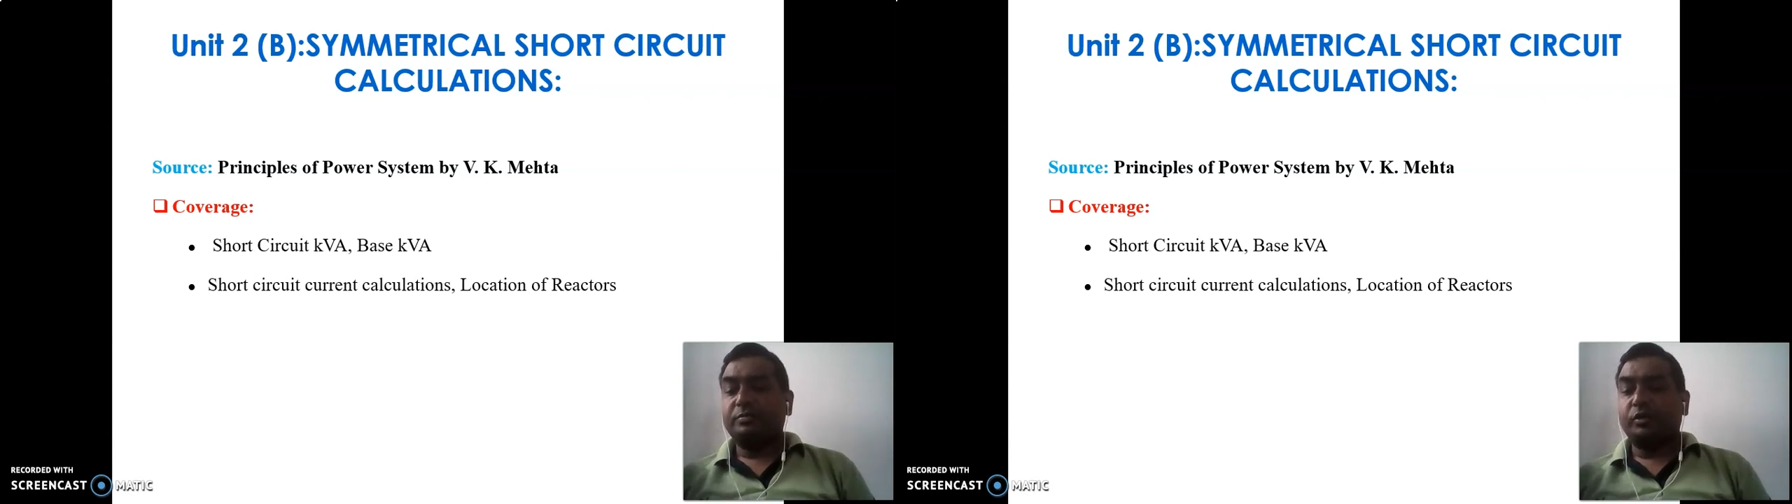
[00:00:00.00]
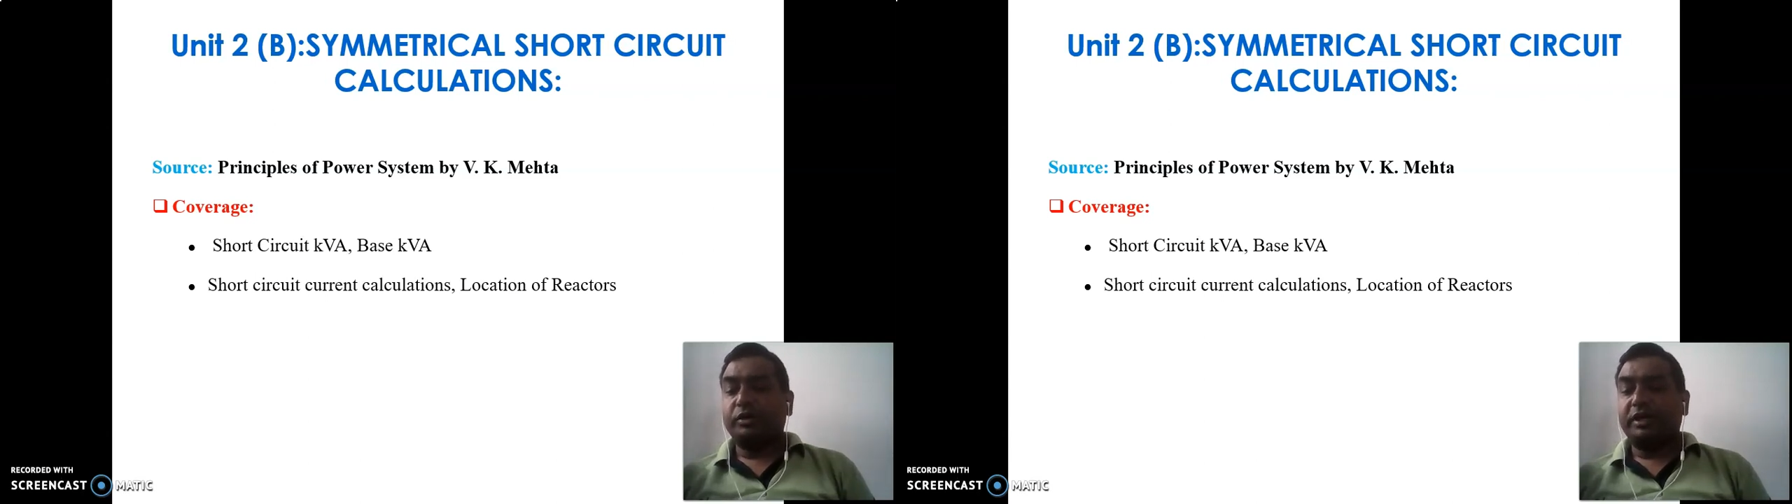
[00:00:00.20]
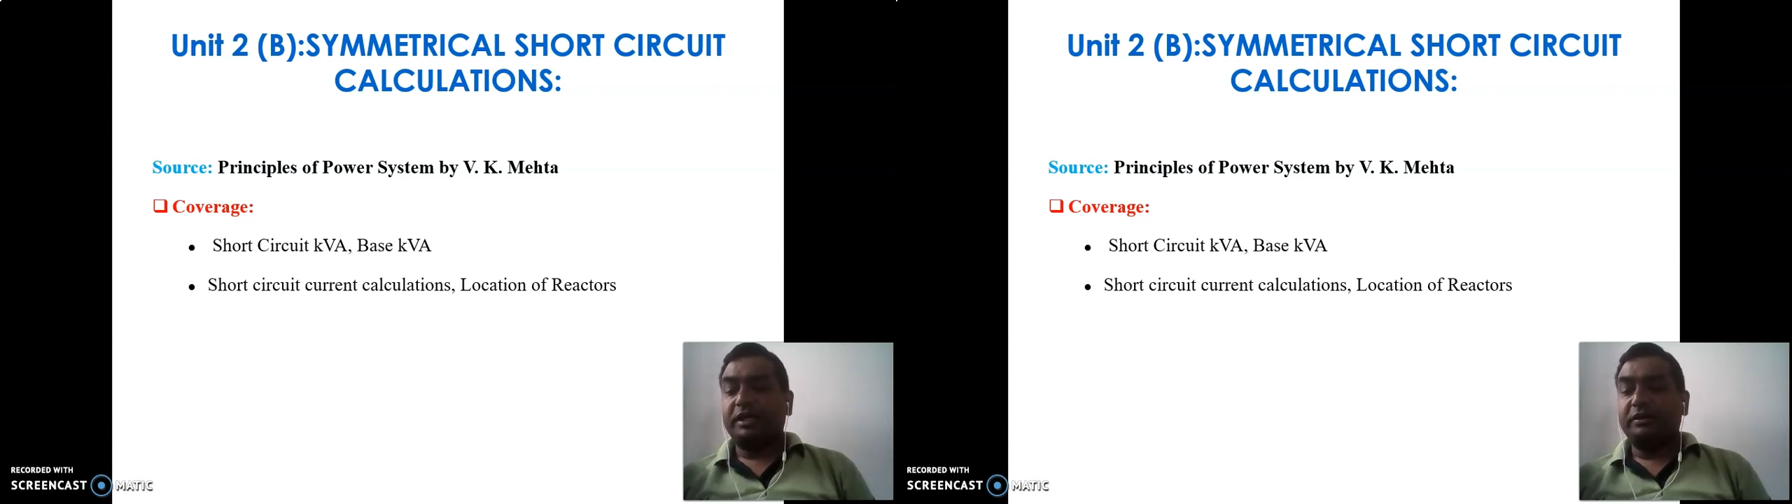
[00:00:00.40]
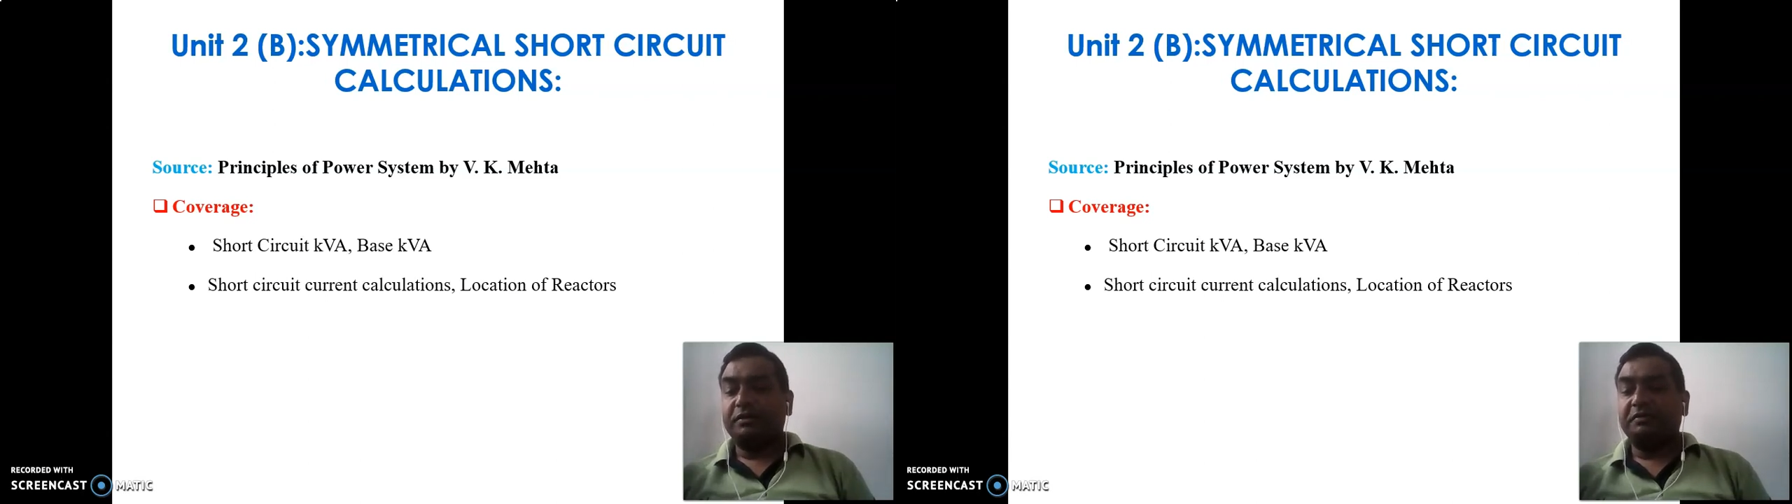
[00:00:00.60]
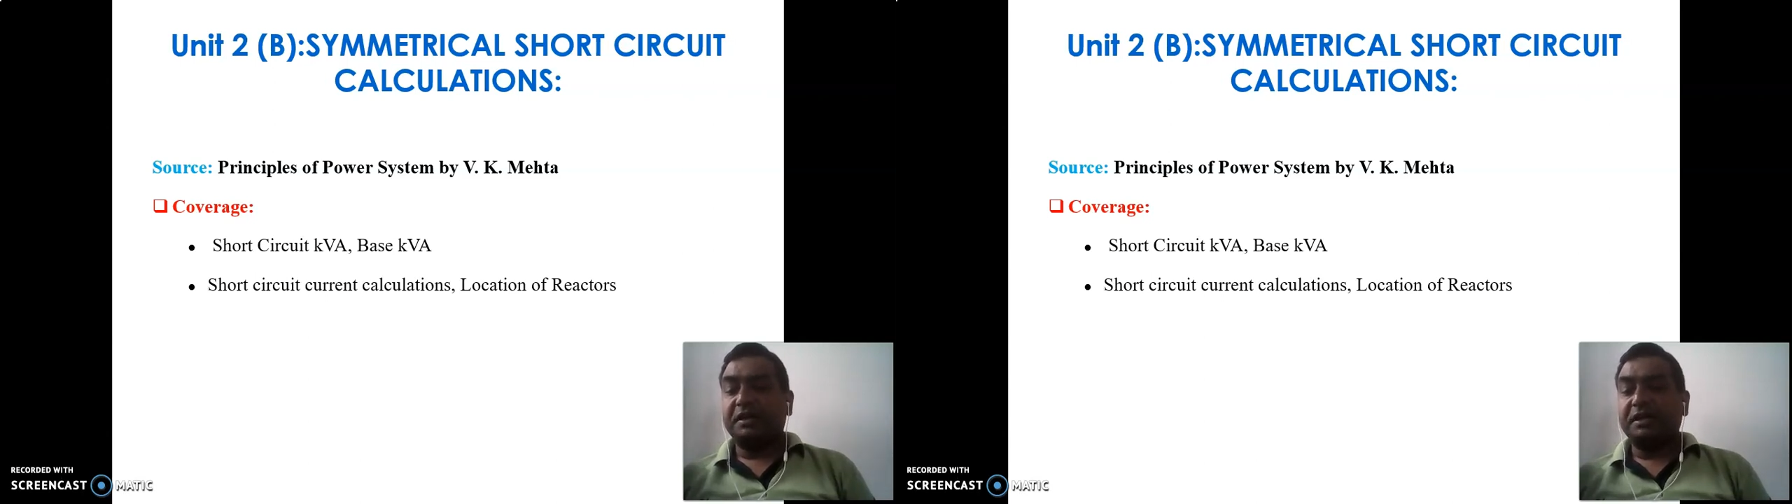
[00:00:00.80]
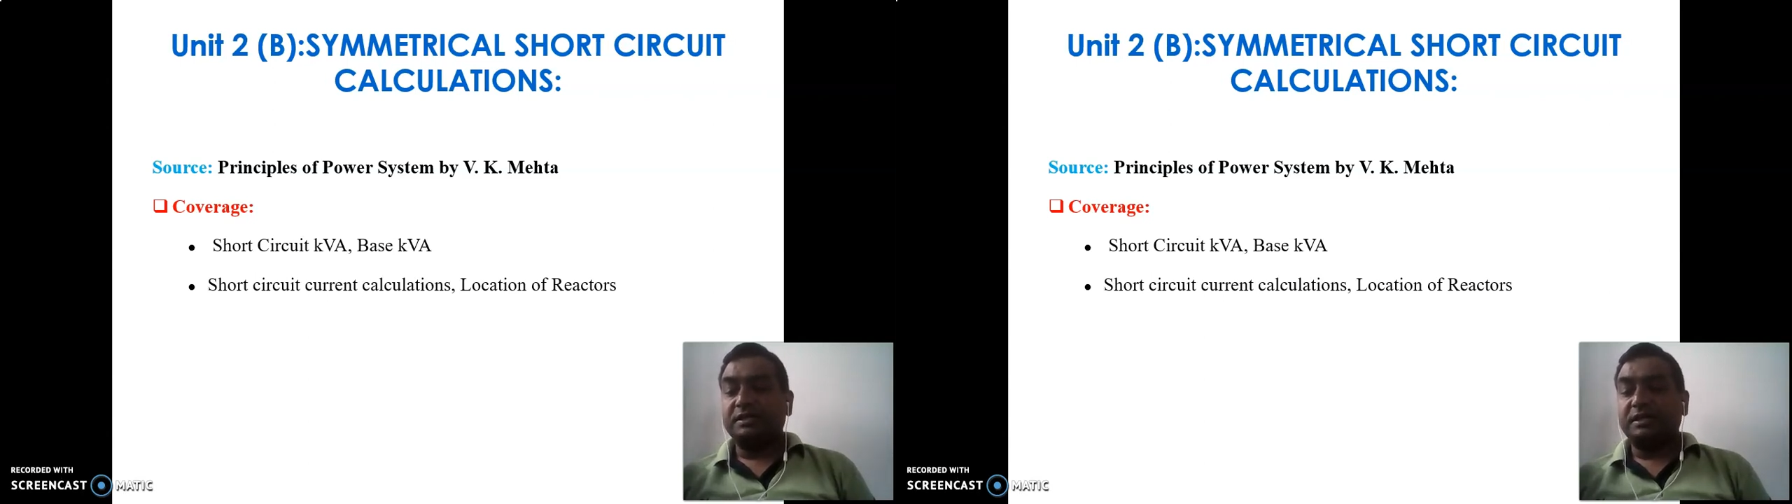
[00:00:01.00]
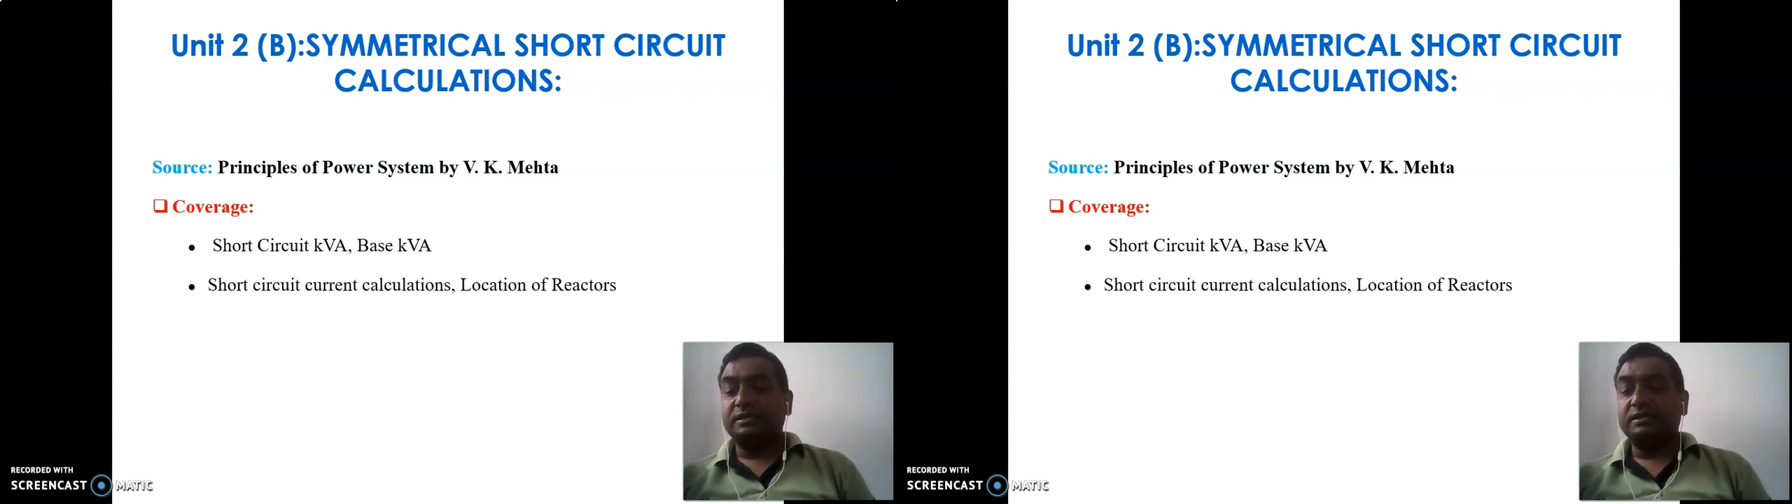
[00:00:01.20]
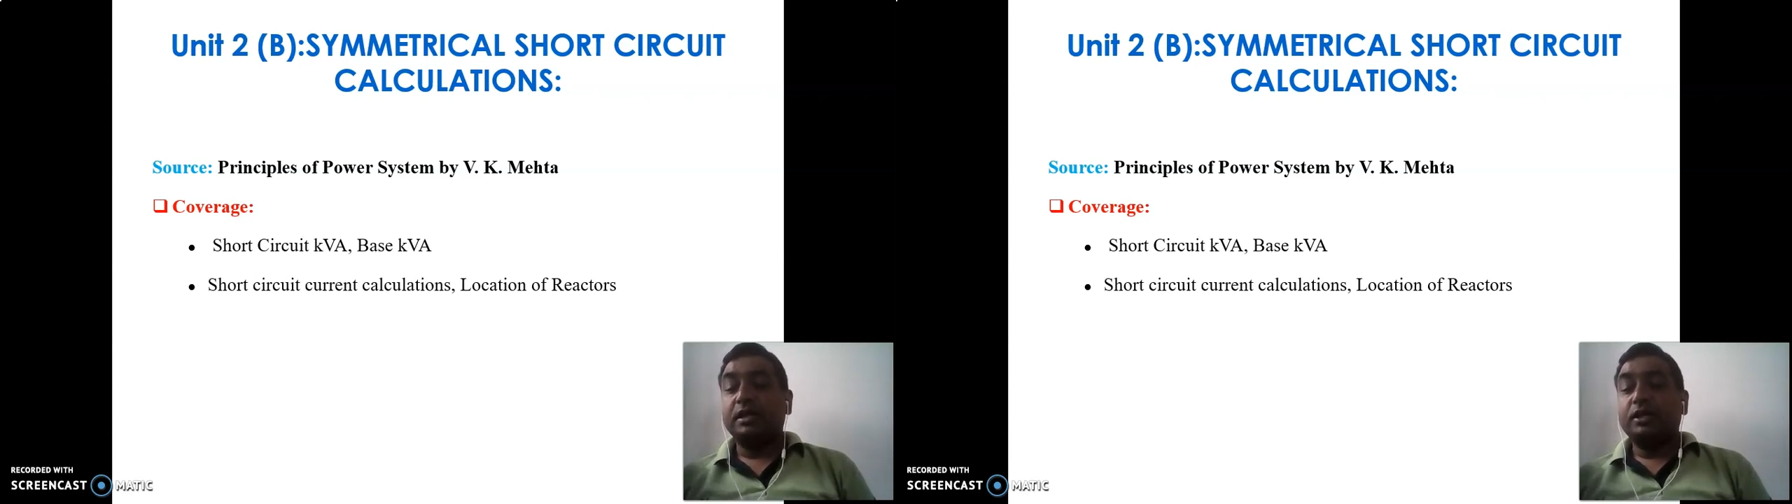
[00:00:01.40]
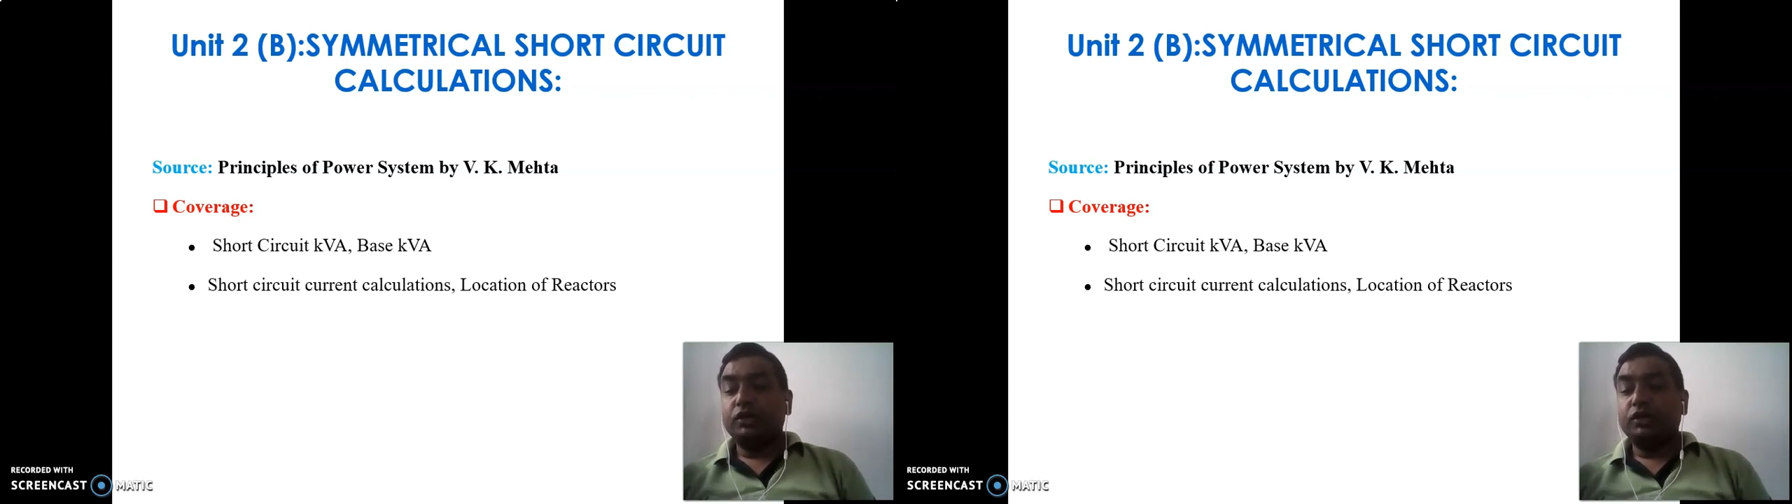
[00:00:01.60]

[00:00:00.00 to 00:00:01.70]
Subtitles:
protective devices